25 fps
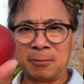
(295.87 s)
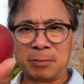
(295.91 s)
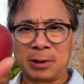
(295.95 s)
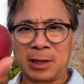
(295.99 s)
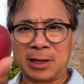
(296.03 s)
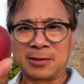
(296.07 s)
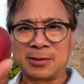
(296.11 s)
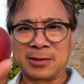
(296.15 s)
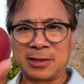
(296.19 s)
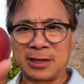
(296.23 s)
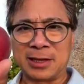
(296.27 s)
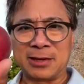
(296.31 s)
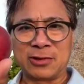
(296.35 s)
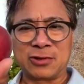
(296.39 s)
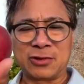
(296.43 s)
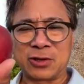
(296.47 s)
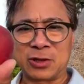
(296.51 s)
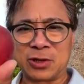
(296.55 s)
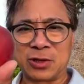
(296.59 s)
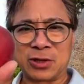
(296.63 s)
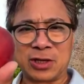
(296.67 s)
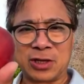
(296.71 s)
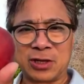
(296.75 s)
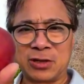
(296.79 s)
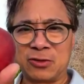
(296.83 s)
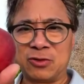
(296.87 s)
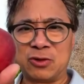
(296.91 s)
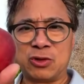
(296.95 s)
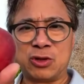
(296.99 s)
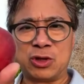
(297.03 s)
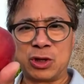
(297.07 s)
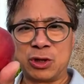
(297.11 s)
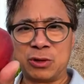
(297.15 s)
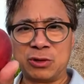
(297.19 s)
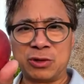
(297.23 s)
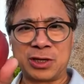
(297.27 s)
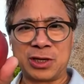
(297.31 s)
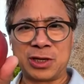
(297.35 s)
Plus, it's just a
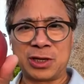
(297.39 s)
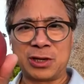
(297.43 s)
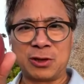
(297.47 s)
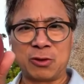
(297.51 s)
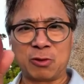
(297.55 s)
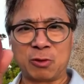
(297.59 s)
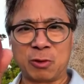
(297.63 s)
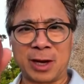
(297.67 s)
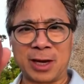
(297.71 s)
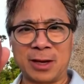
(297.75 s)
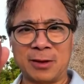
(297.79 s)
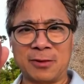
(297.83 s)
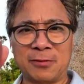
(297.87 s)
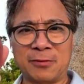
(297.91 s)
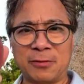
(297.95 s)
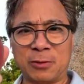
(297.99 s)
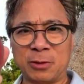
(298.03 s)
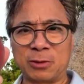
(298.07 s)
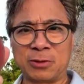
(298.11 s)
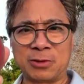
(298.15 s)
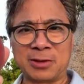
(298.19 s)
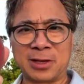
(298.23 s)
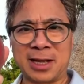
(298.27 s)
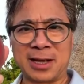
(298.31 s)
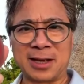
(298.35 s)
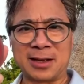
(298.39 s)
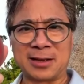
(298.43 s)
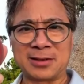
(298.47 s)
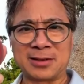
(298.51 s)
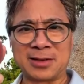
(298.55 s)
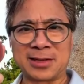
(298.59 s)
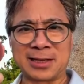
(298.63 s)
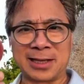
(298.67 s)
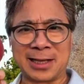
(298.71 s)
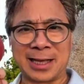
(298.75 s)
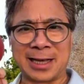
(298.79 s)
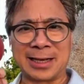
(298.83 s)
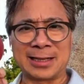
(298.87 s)
juicy, great fruit to
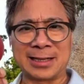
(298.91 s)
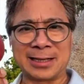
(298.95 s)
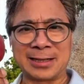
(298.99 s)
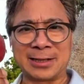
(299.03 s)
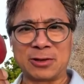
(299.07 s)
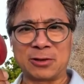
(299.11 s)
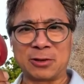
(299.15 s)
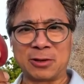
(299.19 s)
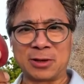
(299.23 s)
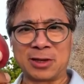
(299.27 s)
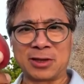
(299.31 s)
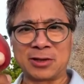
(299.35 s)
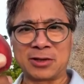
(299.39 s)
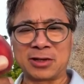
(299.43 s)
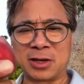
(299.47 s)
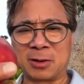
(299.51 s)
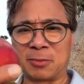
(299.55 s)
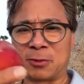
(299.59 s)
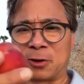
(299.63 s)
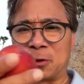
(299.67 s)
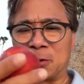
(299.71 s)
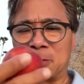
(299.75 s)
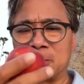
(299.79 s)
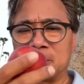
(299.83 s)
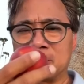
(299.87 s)
select during the summer.